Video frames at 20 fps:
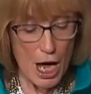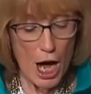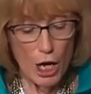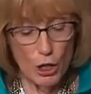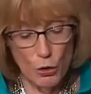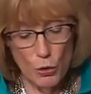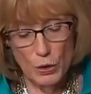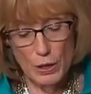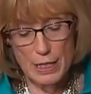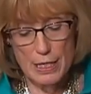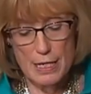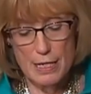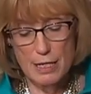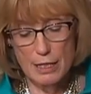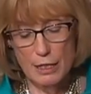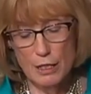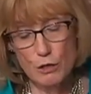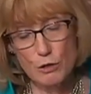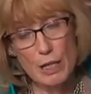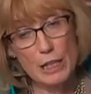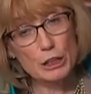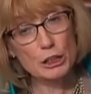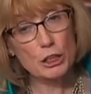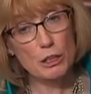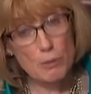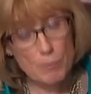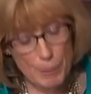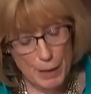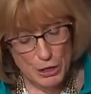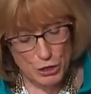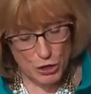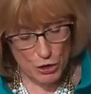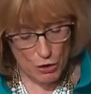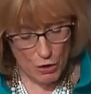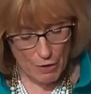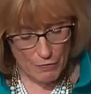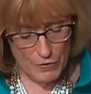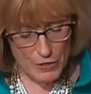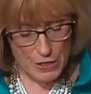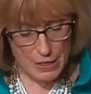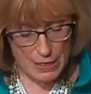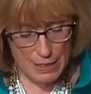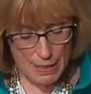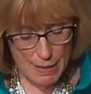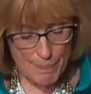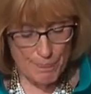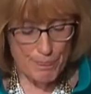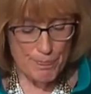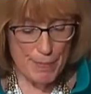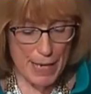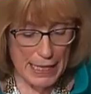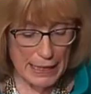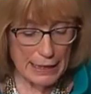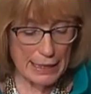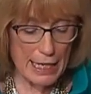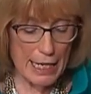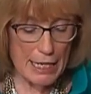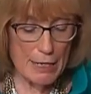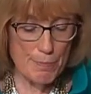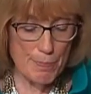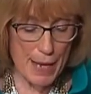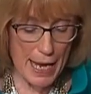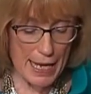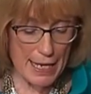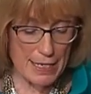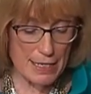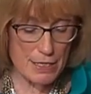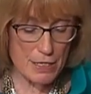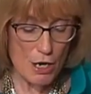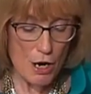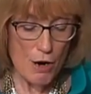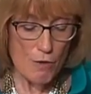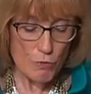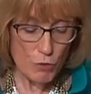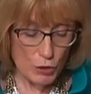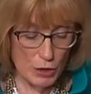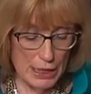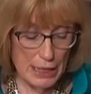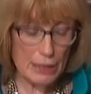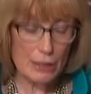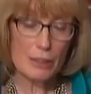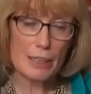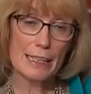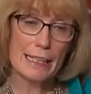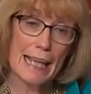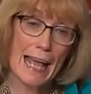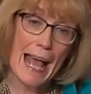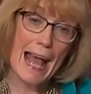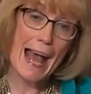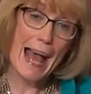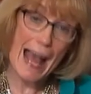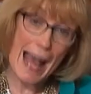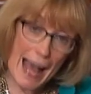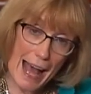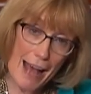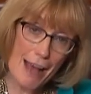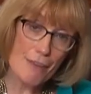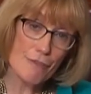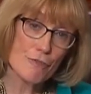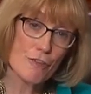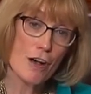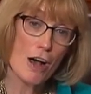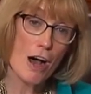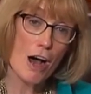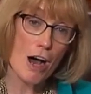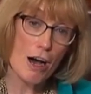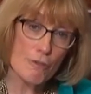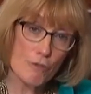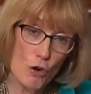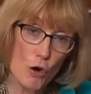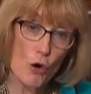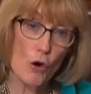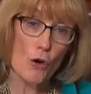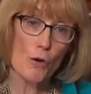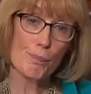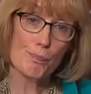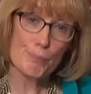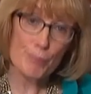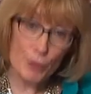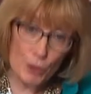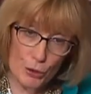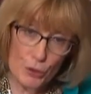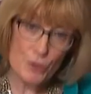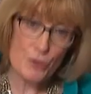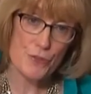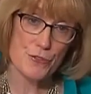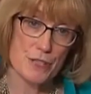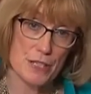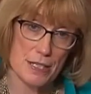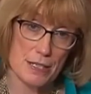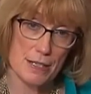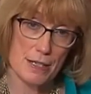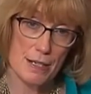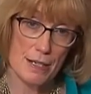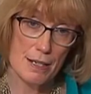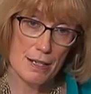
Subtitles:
According to the Congressional Budget Office, Medicaid pays for nearly half of all births